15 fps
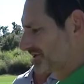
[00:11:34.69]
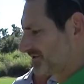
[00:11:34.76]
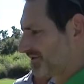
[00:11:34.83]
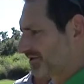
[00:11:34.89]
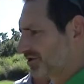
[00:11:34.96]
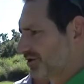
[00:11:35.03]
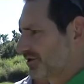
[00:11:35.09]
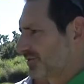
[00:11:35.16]
on
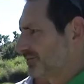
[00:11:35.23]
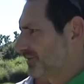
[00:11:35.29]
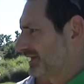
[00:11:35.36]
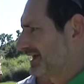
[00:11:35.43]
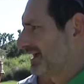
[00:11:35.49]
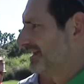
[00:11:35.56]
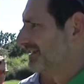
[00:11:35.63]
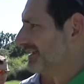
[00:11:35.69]
the current
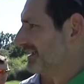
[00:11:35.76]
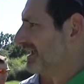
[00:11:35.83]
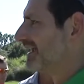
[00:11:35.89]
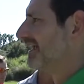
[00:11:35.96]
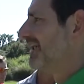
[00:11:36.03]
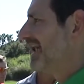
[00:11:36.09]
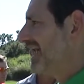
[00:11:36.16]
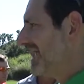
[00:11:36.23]
plan,
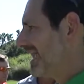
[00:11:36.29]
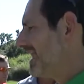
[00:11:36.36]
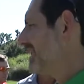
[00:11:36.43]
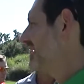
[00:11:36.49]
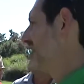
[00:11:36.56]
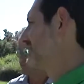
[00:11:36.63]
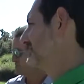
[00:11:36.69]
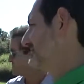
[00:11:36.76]

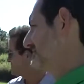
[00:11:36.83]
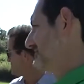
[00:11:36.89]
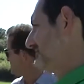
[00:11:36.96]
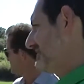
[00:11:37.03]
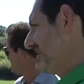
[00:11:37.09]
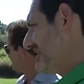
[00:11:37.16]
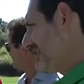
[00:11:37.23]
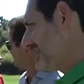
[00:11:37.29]
and
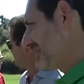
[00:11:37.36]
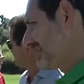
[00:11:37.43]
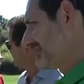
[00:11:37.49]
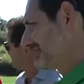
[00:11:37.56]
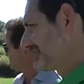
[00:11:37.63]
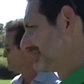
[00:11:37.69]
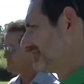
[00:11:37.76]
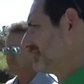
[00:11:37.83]

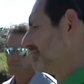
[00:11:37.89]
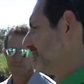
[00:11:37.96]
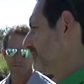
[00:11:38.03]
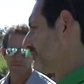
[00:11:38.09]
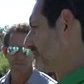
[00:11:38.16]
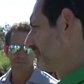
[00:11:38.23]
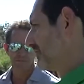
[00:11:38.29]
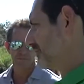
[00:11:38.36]

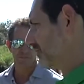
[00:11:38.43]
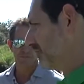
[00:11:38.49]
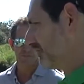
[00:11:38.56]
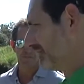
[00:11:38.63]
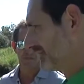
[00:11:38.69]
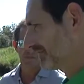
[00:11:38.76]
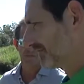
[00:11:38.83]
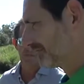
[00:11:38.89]
we're
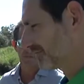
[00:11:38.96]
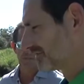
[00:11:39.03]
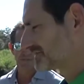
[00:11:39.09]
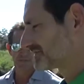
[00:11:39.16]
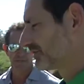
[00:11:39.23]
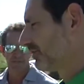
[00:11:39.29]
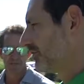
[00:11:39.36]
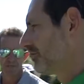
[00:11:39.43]
removing the
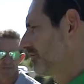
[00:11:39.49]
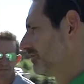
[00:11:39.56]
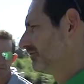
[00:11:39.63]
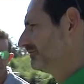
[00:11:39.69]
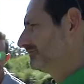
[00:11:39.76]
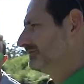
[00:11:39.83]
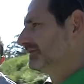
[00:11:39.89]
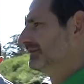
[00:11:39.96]
first
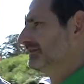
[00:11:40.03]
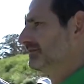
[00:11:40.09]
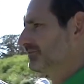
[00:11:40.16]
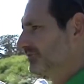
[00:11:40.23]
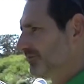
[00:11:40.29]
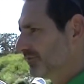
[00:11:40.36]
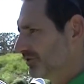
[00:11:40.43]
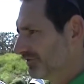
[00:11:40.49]
hole,
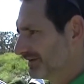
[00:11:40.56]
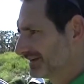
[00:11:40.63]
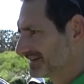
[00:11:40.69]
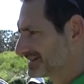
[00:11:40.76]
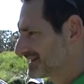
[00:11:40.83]
removing the